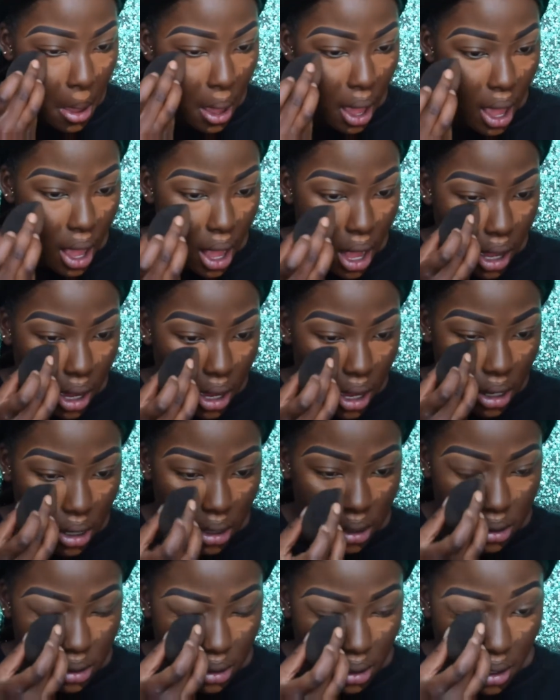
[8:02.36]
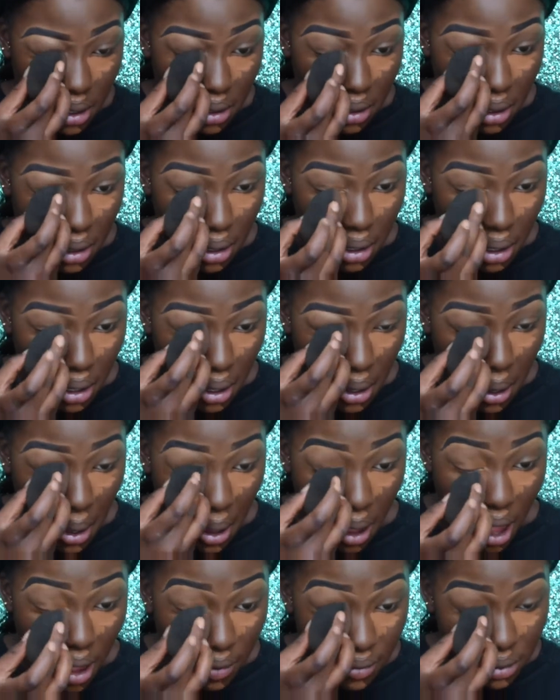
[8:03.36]
And because
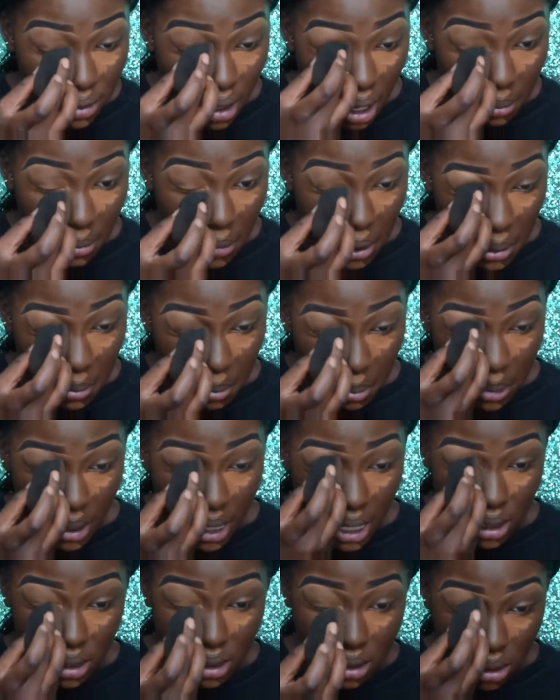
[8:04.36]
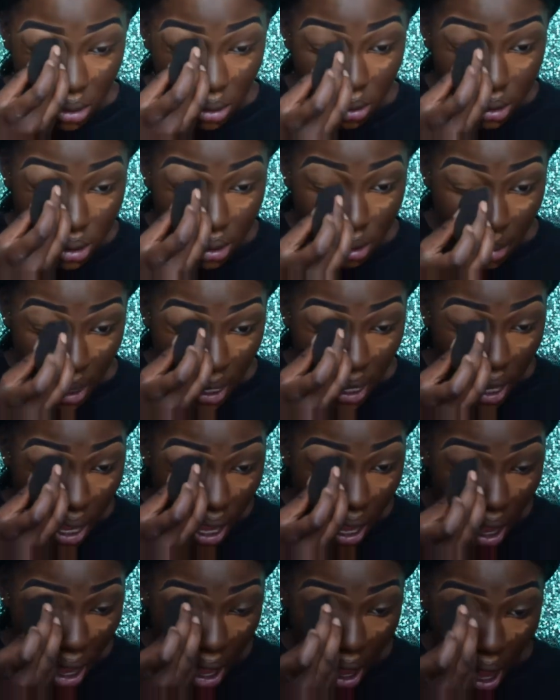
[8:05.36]
I'm gonna blend onto my
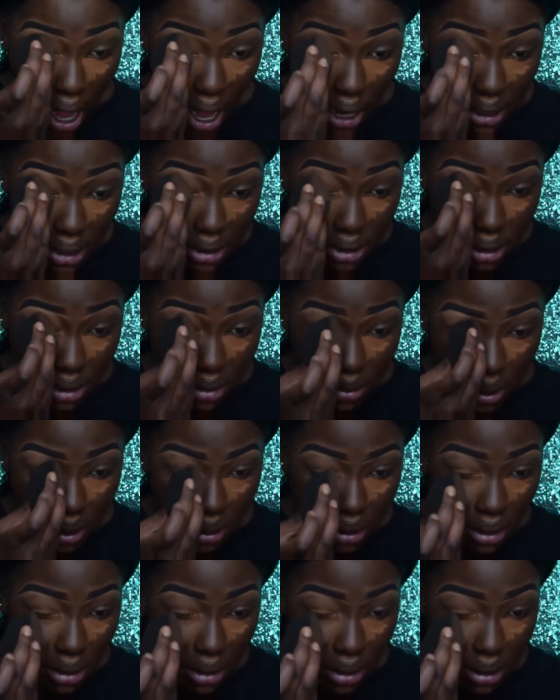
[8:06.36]
eyelids as well.